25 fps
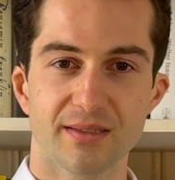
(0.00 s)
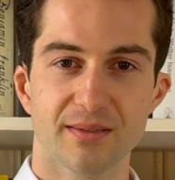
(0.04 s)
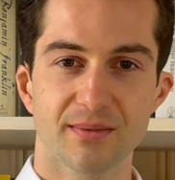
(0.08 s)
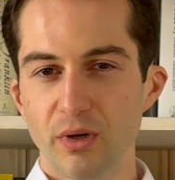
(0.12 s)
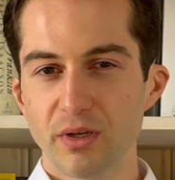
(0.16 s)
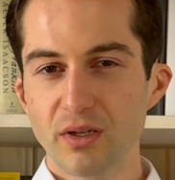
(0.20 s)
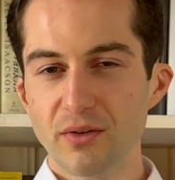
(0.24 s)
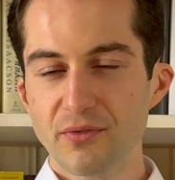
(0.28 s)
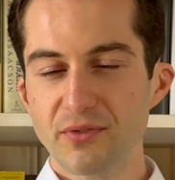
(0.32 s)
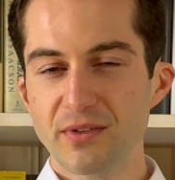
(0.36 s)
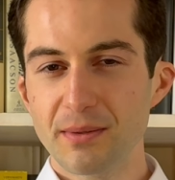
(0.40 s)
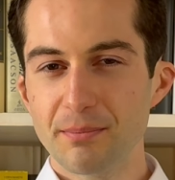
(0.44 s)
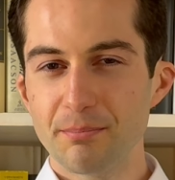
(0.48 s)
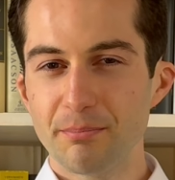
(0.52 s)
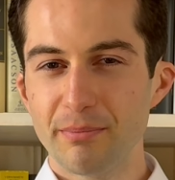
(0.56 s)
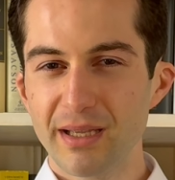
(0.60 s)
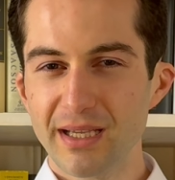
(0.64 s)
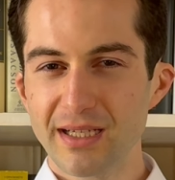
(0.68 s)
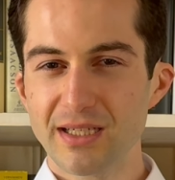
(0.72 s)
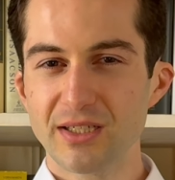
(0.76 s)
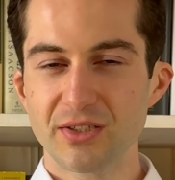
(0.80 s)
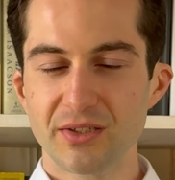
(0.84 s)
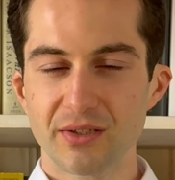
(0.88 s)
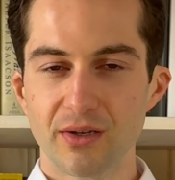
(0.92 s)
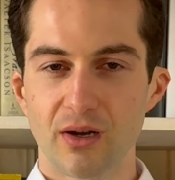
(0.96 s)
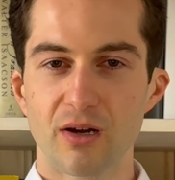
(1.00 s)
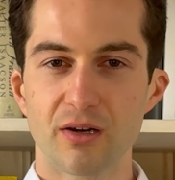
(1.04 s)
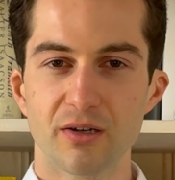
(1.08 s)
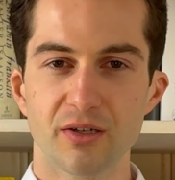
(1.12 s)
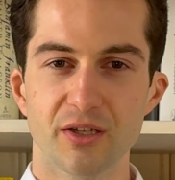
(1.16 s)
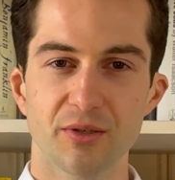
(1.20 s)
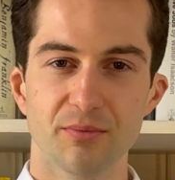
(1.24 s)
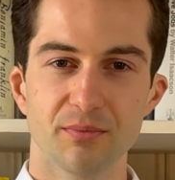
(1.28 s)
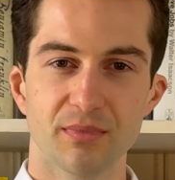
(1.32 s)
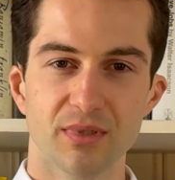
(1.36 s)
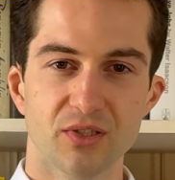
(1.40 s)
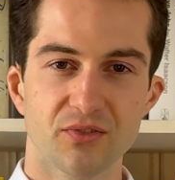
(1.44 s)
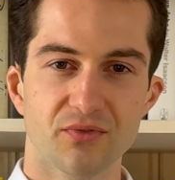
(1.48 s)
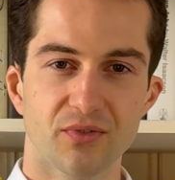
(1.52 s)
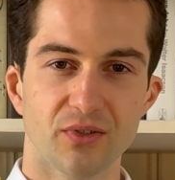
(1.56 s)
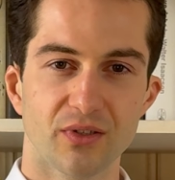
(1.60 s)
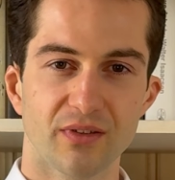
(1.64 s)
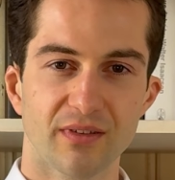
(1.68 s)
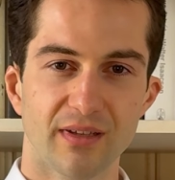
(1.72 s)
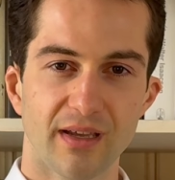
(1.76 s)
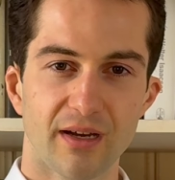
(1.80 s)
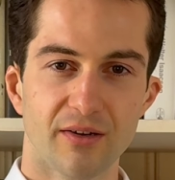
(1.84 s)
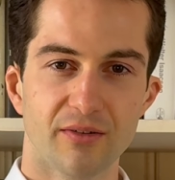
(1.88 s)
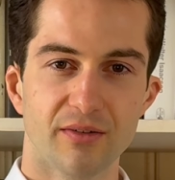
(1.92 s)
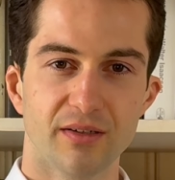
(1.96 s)
One of the biggest arguments for
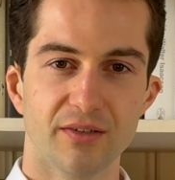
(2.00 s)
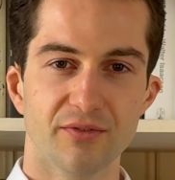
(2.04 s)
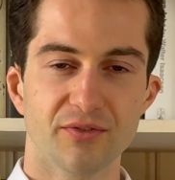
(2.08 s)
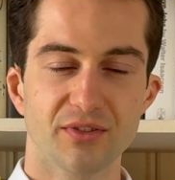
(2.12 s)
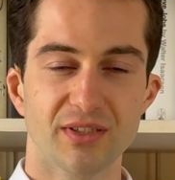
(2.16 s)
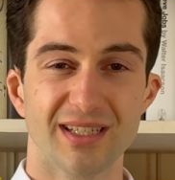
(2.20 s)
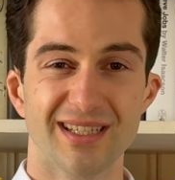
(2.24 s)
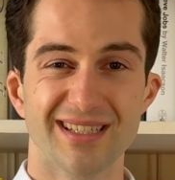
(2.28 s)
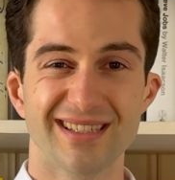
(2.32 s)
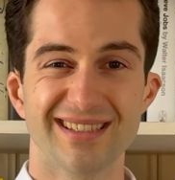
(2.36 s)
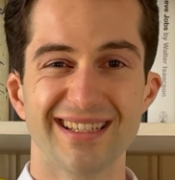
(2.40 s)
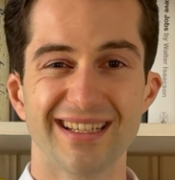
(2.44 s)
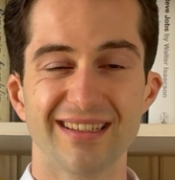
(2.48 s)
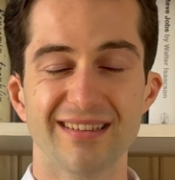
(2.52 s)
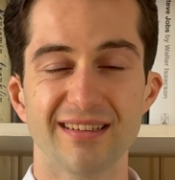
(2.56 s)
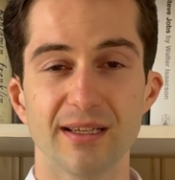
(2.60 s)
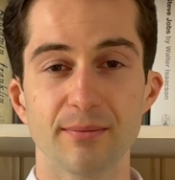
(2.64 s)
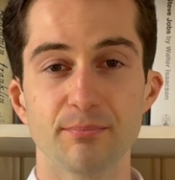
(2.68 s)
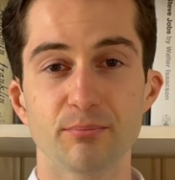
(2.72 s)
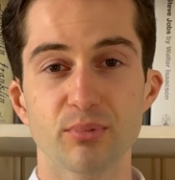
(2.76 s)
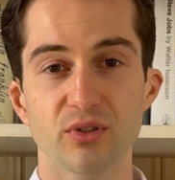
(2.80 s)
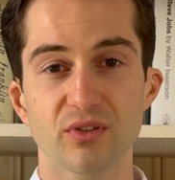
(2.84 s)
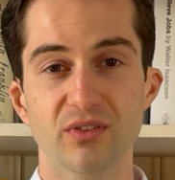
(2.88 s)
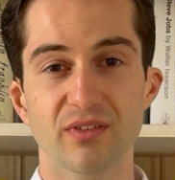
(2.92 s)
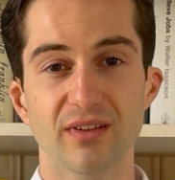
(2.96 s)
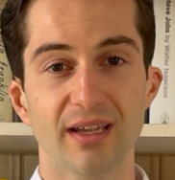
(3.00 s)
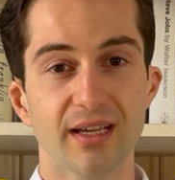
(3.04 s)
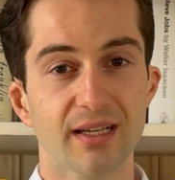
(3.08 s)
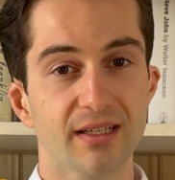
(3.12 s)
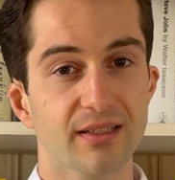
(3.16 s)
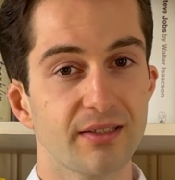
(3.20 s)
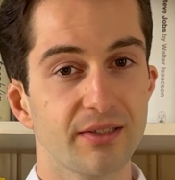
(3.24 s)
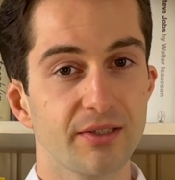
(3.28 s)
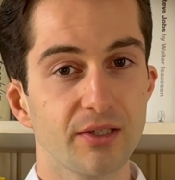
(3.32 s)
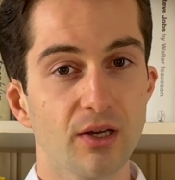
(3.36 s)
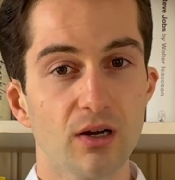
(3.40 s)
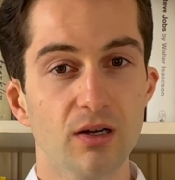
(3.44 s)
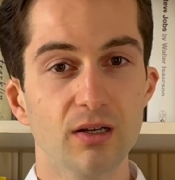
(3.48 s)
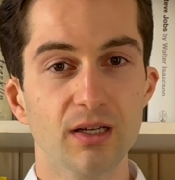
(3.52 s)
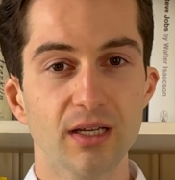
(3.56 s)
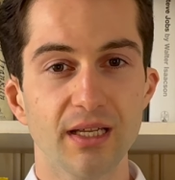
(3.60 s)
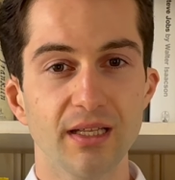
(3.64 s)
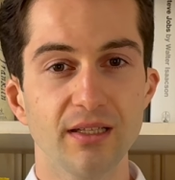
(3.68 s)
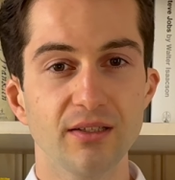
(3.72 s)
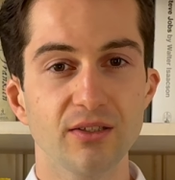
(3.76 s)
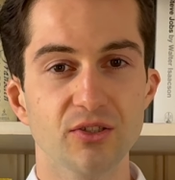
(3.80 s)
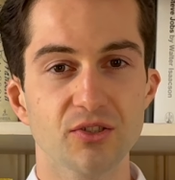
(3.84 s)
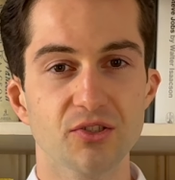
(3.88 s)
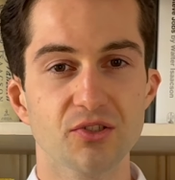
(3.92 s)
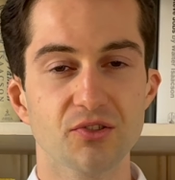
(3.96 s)
tariffs is that they protect young
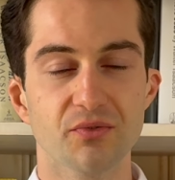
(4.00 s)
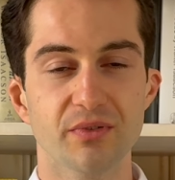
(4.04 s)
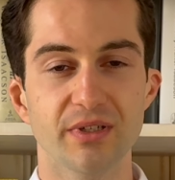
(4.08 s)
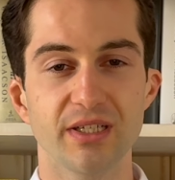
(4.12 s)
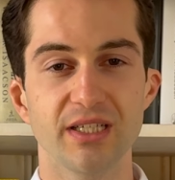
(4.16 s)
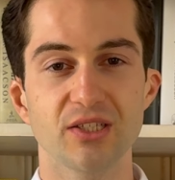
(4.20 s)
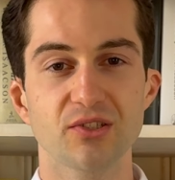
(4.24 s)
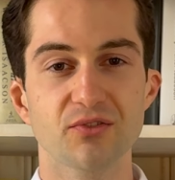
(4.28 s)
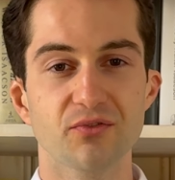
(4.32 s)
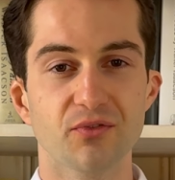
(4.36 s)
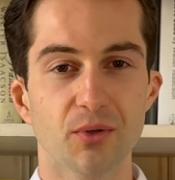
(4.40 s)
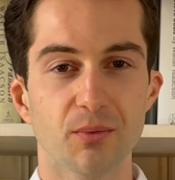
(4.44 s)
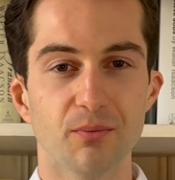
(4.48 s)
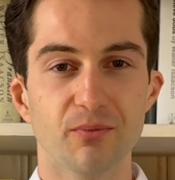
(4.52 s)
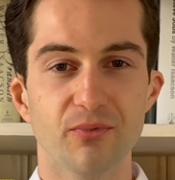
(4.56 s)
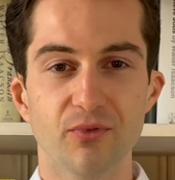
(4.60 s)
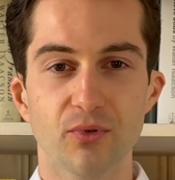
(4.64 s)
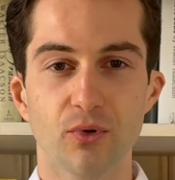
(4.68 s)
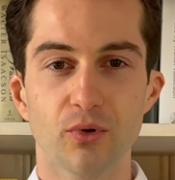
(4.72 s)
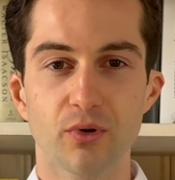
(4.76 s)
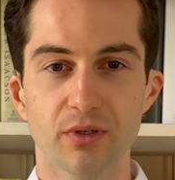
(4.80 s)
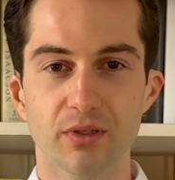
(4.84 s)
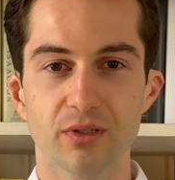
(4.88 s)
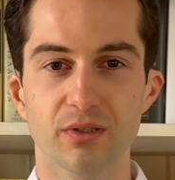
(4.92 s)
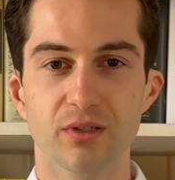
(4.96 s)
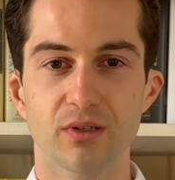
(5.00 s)
industries from foreign